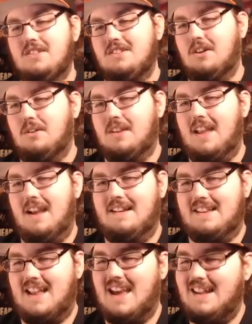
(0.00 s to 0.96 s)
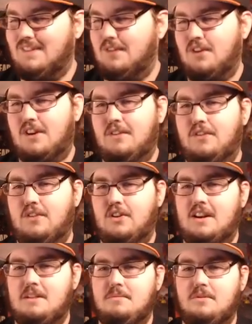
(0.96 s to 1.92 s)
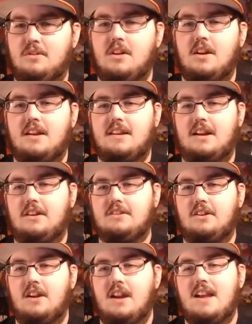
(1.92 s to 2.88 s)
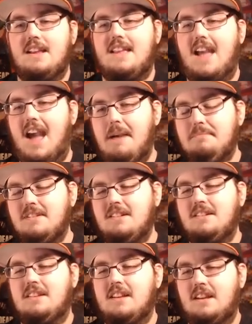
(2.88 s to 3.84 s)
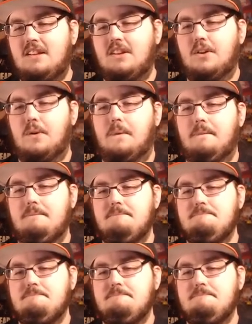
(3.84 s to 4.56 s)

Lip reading: So, yeah, kind of a forgettable character. Captain Ginyu.